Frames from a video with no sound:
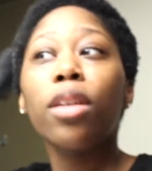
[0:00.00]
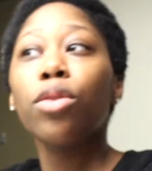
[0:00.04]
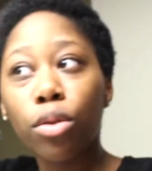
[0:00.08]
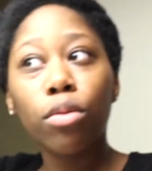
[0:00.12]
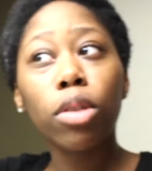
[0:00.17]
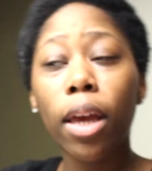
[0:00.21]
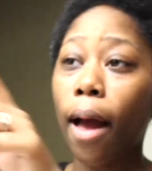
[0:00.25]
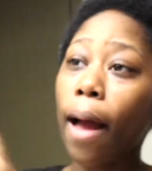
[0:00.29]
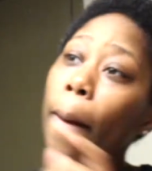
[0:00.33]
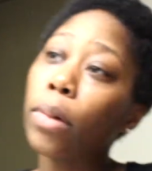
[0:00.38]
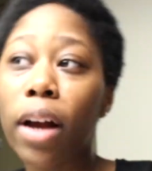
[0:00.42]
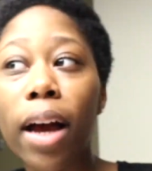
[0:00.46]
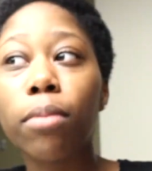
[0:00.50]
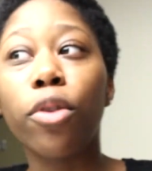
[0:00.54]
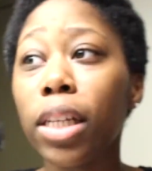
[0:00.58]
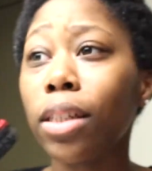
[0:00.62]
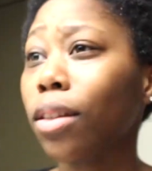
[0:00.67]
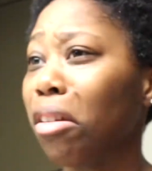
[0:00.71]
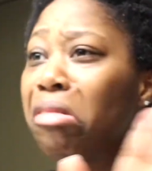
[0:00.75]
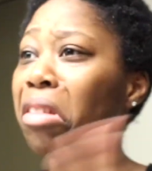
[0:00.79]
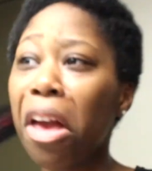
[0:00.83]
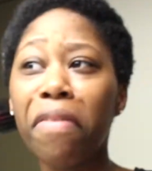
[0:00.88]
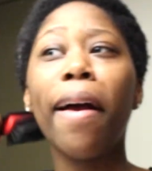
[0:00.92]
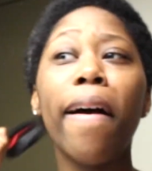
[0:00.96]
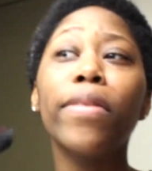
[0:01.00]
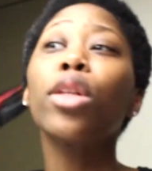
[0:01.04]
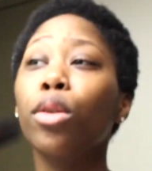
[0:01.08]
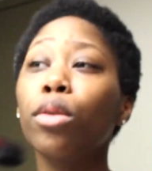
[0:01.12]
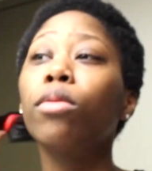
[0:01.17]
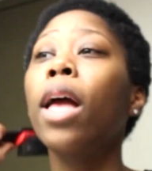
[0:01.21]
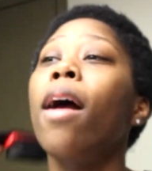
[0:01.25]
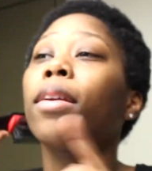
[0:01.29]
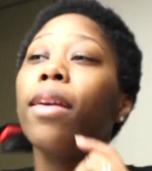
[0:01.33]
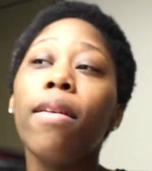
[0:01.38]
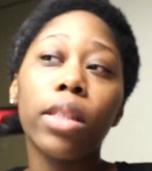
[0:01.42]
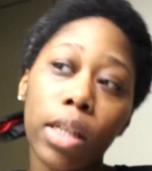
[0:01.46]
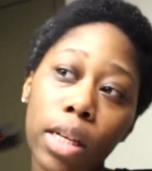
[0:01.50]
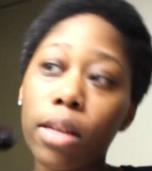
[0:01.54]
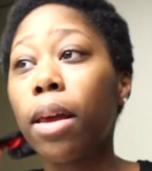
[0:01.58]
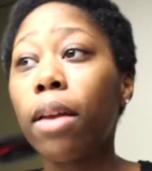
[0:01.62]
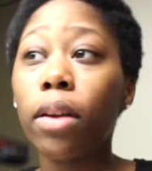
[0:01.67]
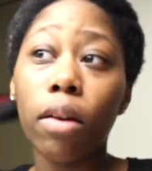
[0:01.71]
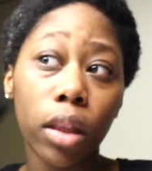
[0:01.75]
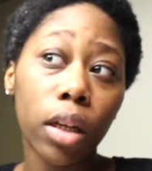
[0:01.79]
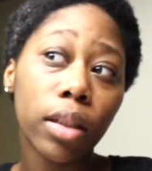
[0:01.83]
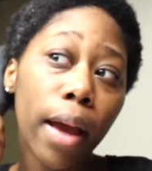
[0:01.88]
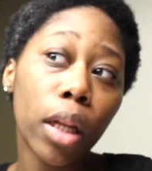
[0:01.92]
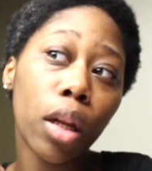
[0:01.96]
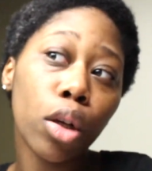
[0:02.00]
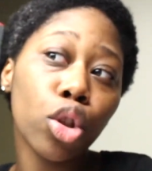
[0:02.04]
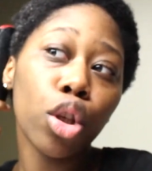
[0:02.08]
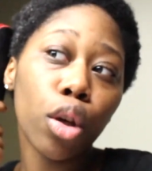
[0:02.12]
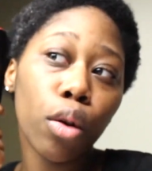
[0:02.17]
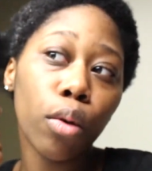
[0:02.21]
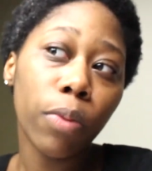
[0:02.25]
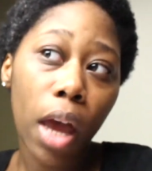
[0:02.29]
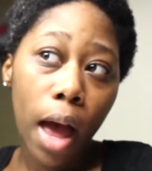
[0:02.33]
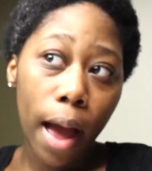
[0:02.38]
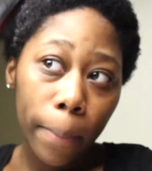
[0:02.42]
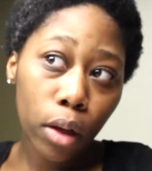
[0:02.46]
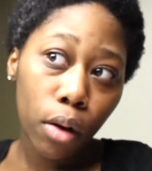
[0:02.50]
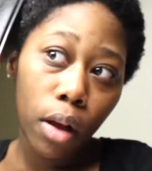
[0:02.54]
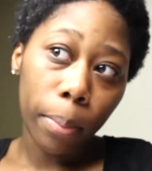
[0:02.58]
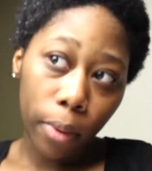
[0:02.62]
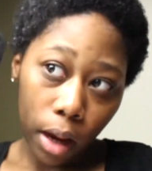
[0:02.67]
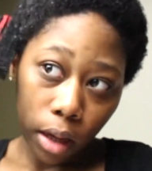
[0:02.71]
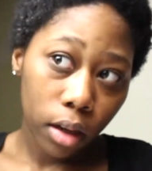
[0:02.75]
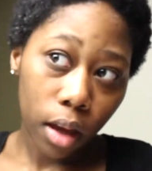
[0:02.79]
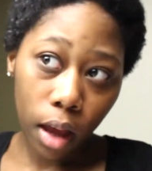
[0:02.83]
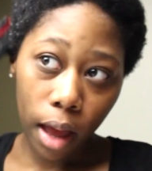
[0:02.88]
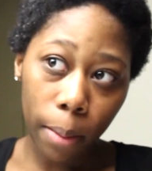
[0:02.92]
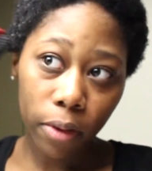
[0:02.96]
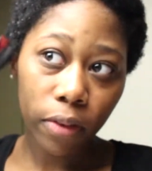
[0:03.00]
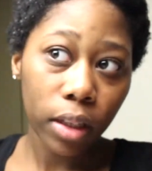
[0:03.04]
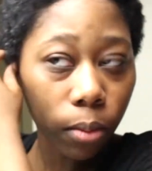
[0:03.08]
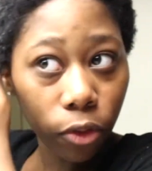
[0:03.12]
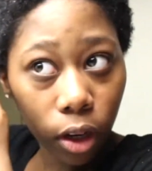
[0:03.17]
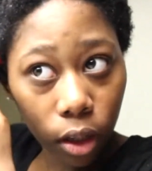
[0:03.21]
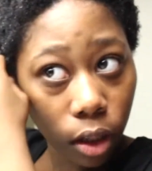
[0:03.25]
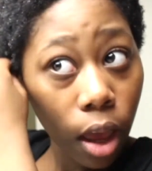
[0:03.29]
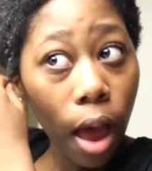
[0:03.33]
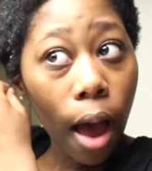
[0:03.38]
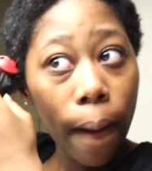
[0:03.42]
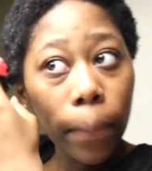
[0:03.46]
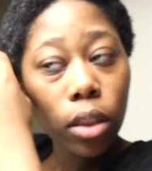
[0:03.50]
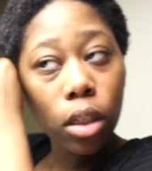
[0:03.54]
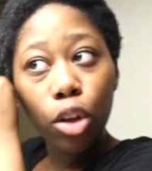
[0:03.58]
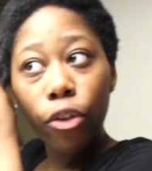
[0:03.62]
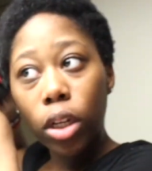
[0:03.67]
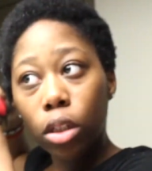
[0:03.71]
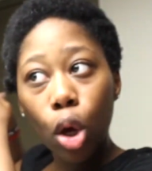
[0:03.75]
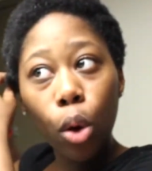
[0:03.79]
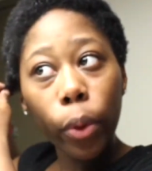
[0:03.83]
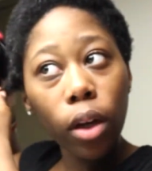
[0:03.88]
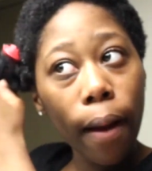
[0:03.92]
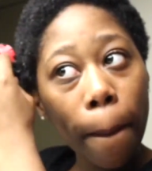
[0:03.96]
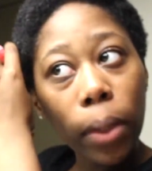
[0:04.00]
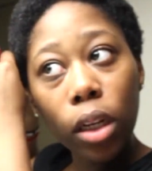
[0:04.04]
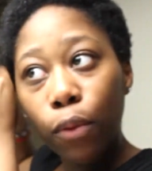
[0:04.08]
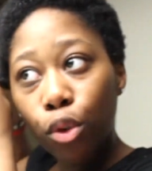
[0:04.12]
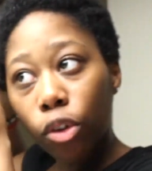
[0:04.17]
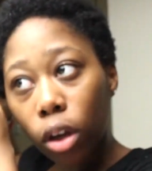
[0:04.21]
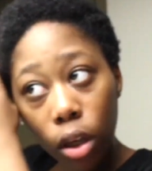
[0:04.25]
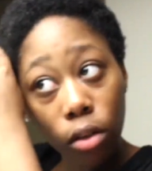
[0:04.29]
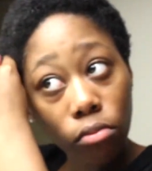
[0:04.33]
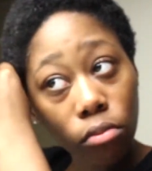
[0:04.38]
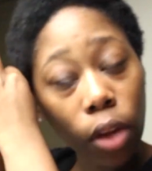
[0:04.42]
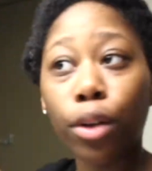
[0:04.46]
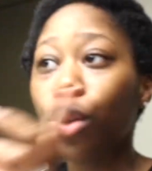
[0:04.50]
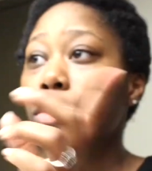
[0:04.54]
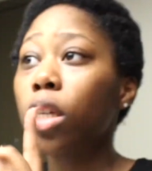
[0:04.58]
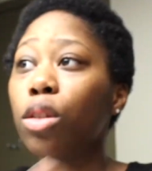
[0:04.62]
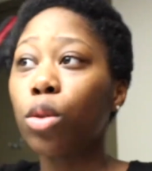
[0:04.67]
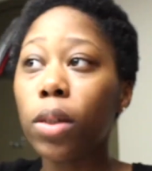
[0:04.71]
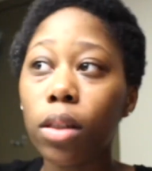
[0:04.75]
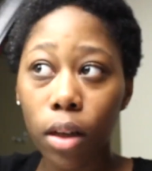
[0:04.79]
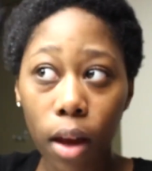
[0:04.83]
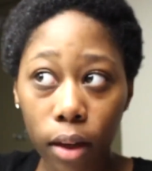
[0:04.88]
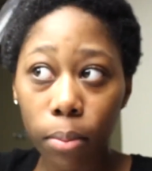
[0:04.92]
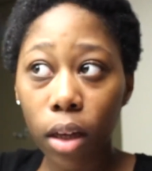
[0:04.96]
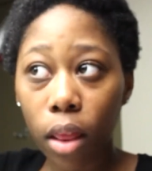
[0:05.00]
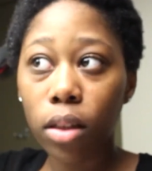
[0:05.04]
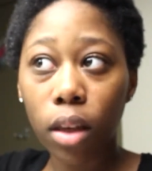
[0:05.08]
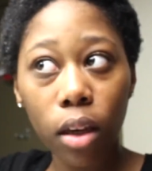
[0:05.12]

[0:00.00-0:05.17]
up the curls, loosen up the gunk. So I won't be pulling my hair.